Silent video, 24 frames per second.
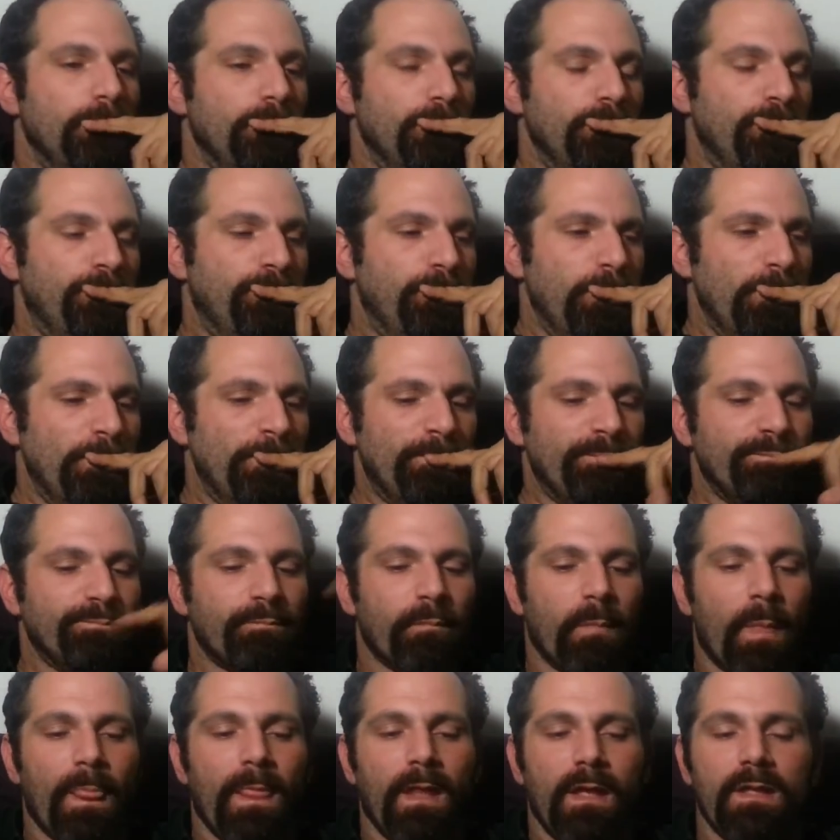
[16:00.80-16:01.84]

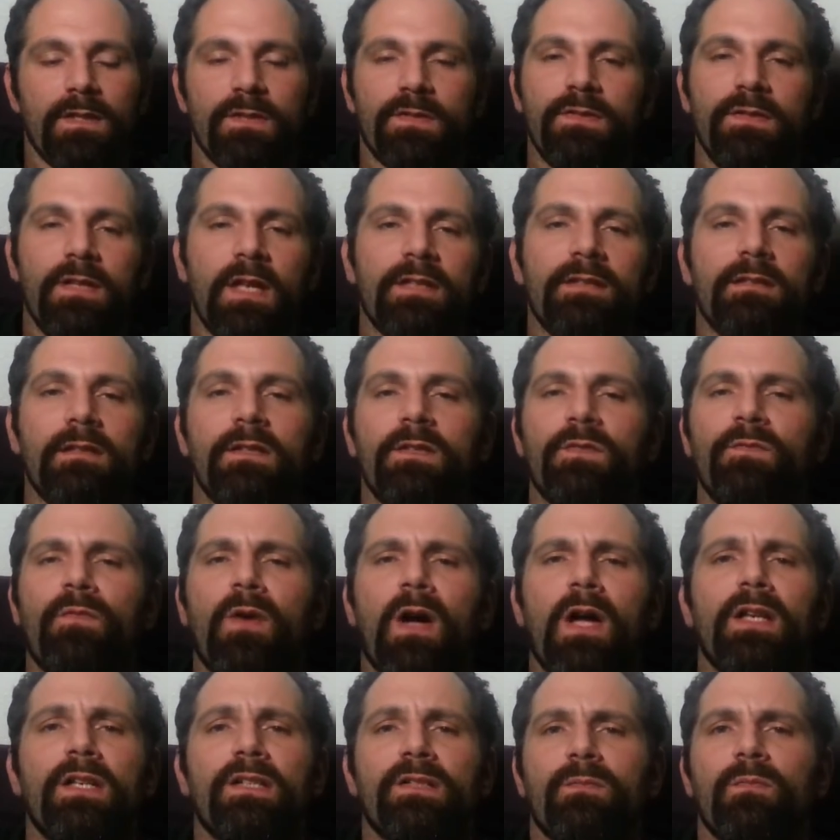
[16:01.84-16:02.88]
It's Tesla's
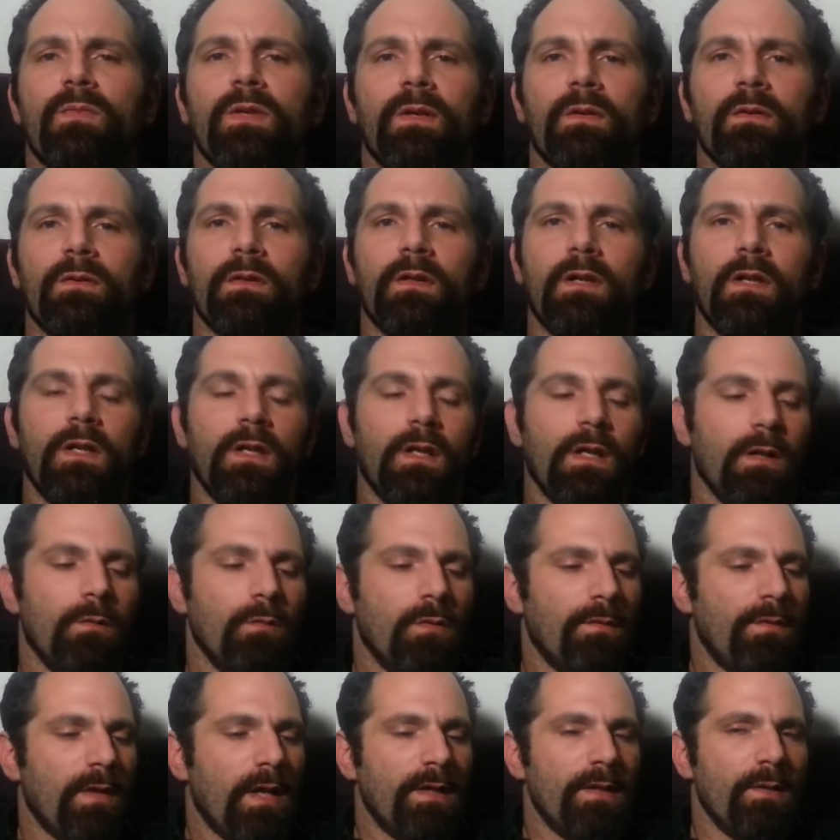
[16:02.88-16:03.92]
finest build. It
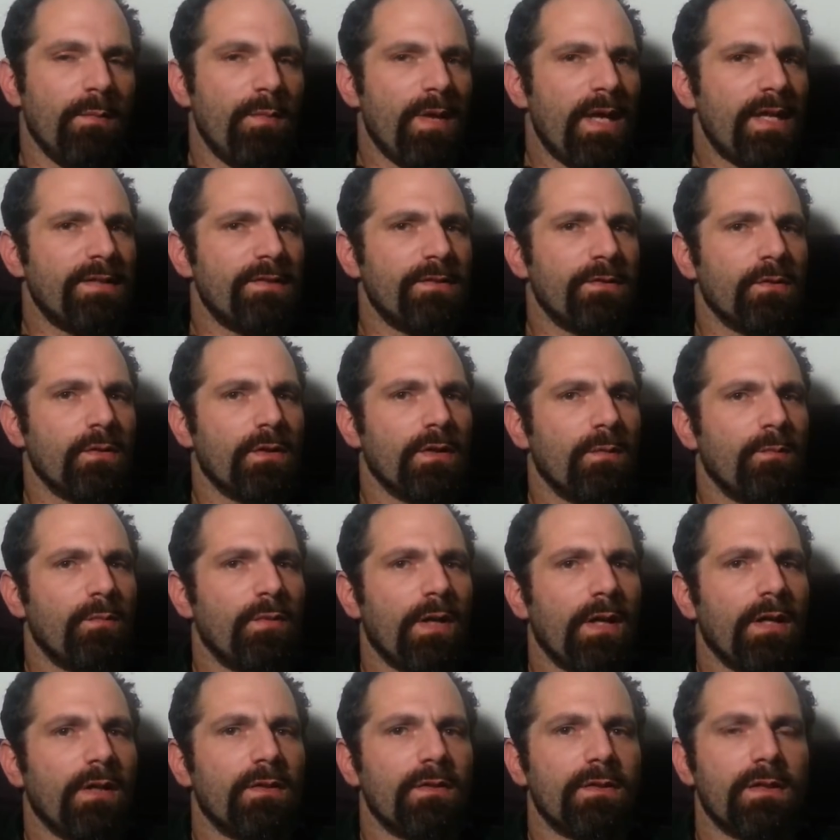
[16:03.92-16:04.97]
would have had the best circuit
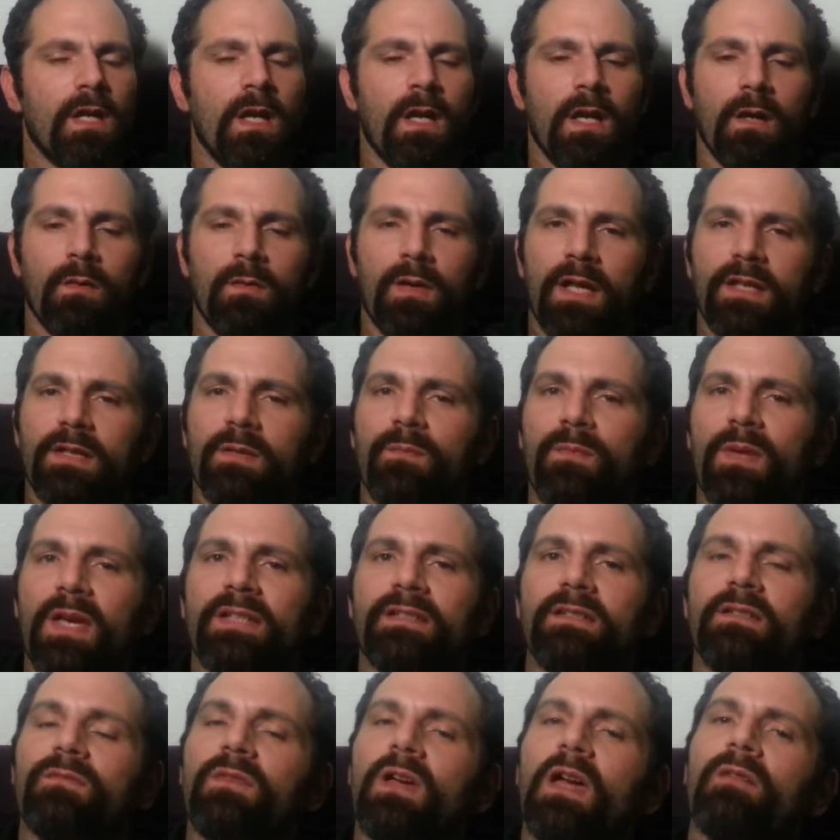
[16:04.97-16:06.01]
breakers. It would have the
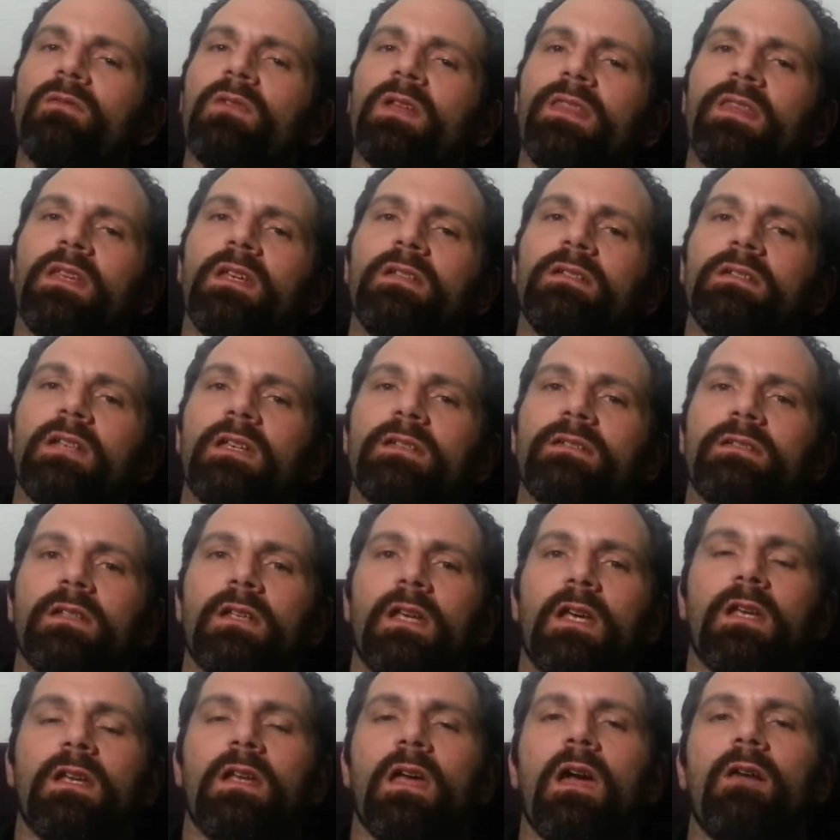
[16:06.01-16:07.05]
best of everything Tesla
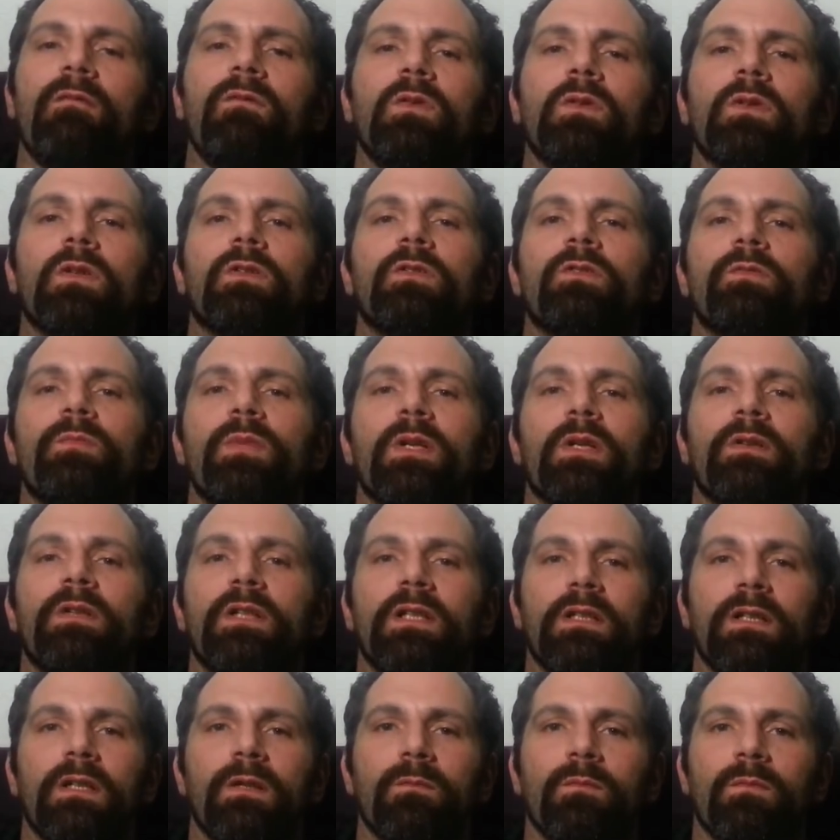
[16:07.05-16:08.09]
had ever learned
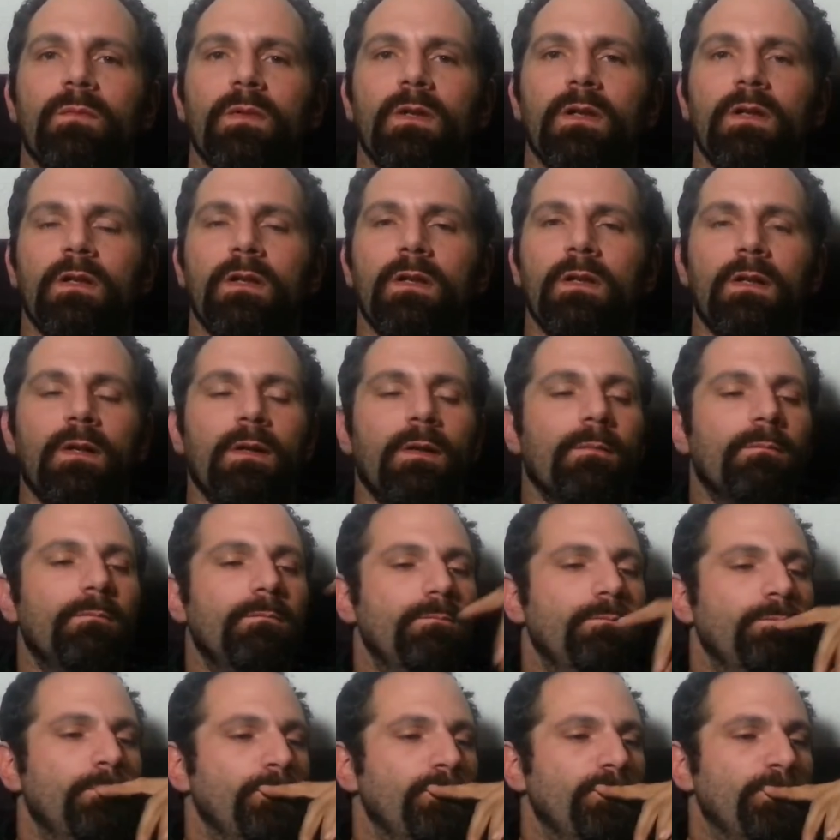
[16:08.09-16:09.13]
building
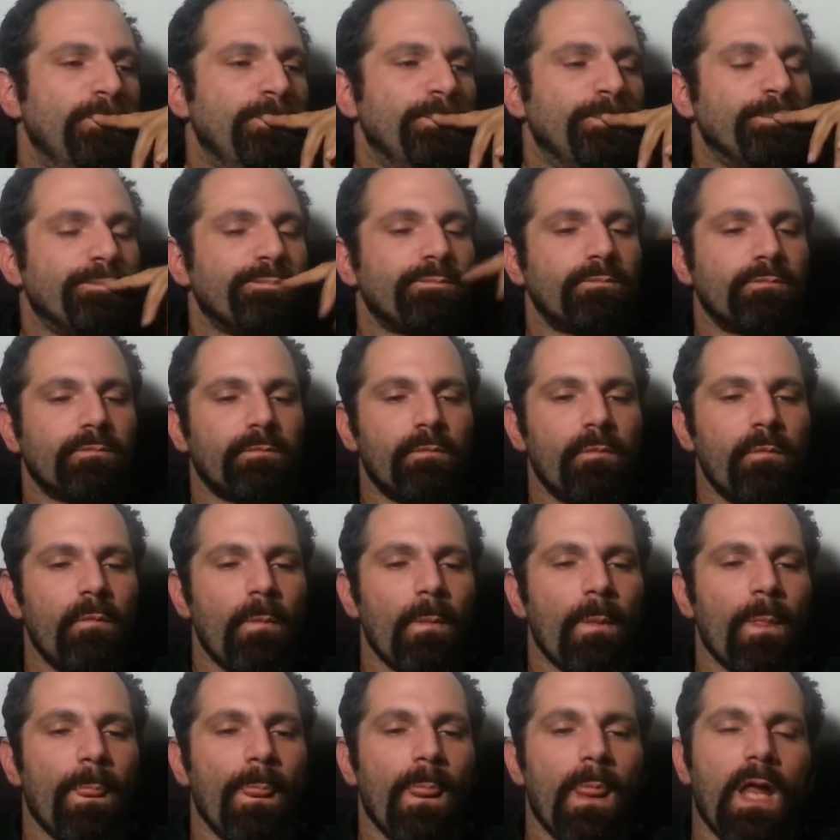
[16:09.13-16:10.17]
them.
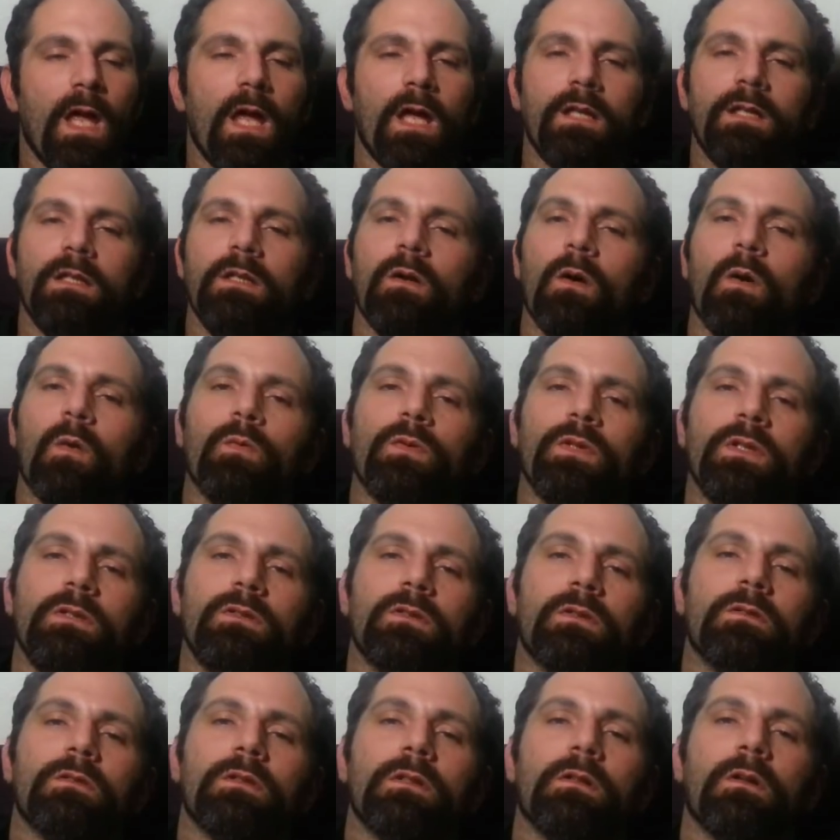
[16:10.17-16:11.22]
And he only
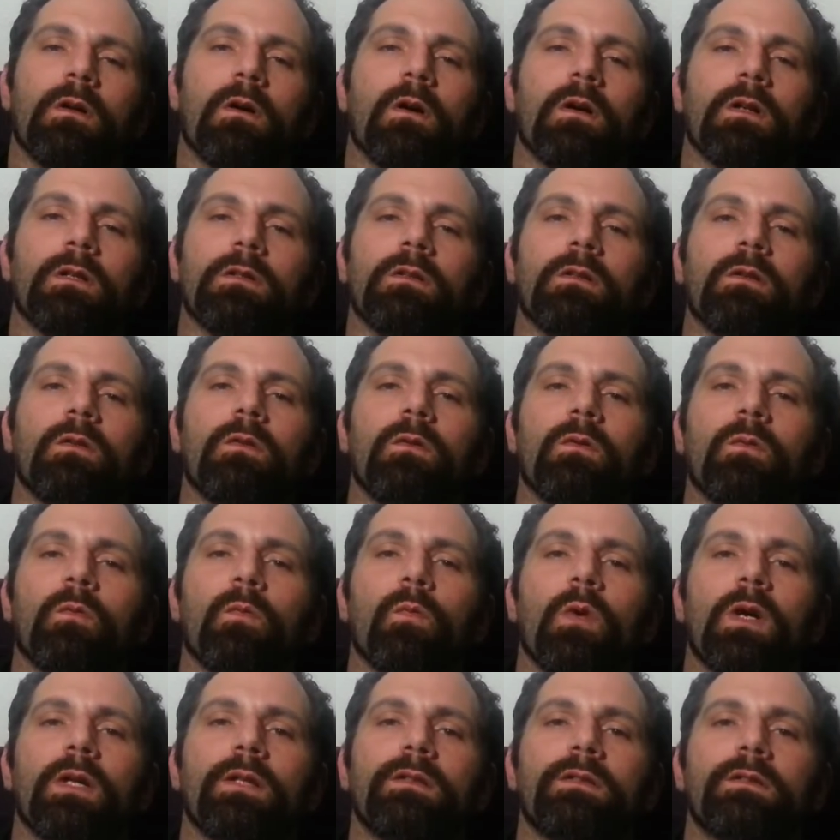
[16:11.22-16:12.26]
turned it on
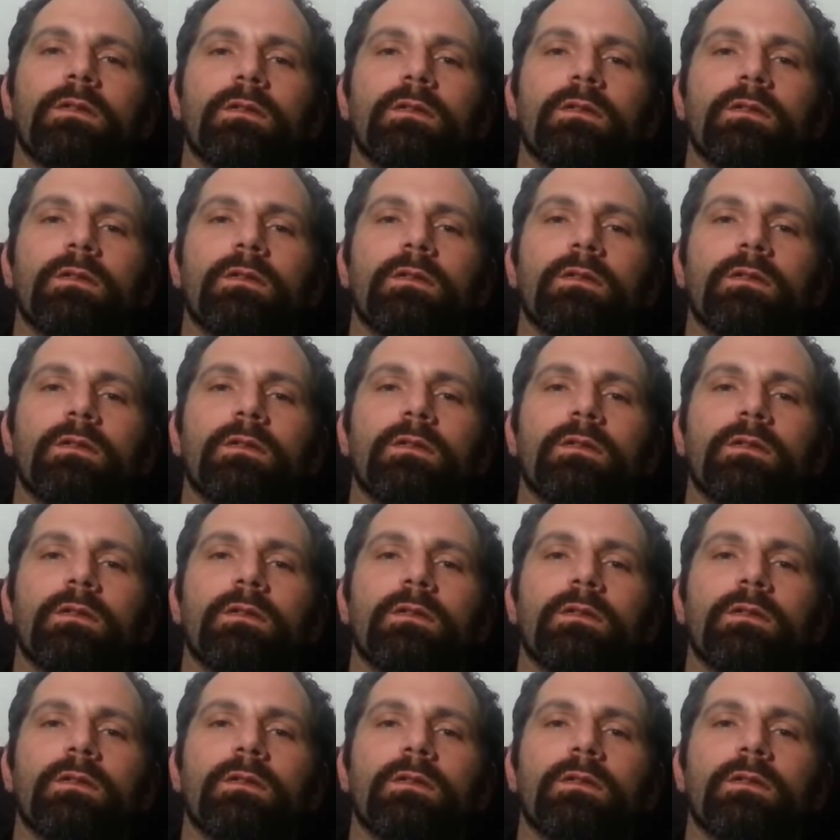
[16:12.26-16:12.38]
once.